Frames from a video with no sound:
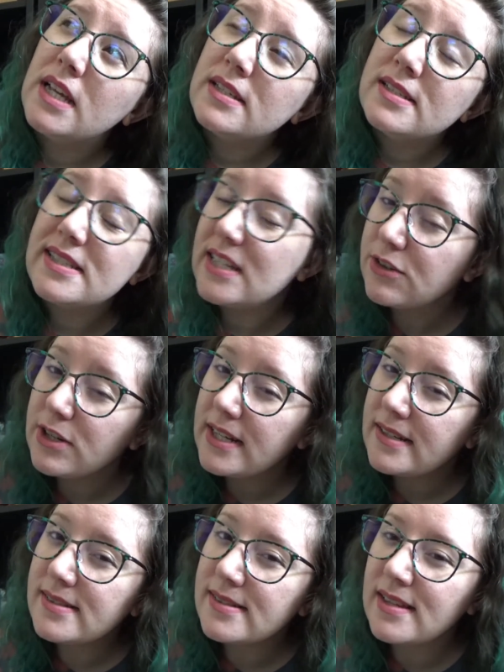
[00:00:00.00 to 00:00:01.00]

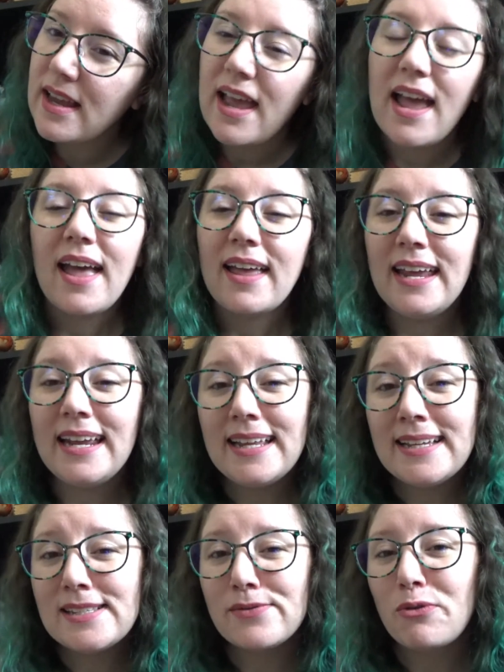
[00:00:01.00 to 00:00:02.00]
series. It
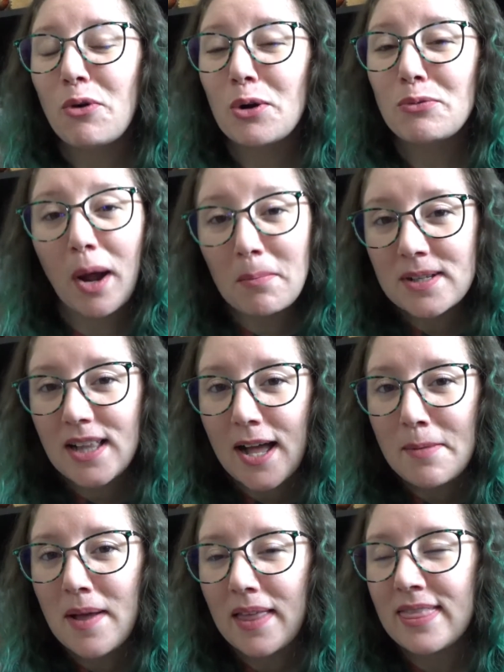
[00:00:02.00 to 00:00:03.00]
is for Rub
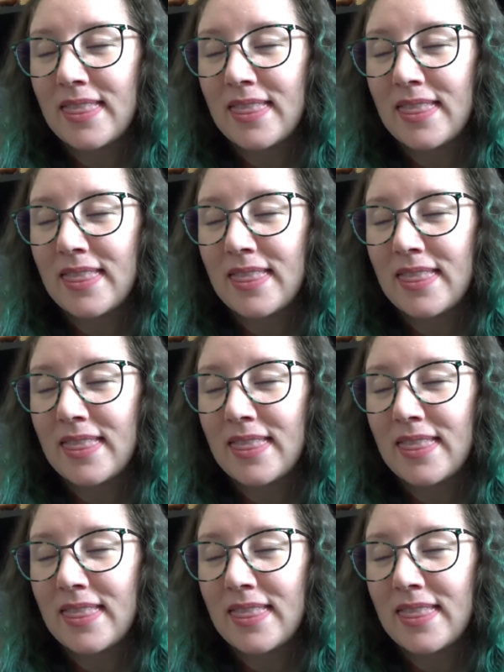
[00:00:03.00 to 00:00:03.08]
Club.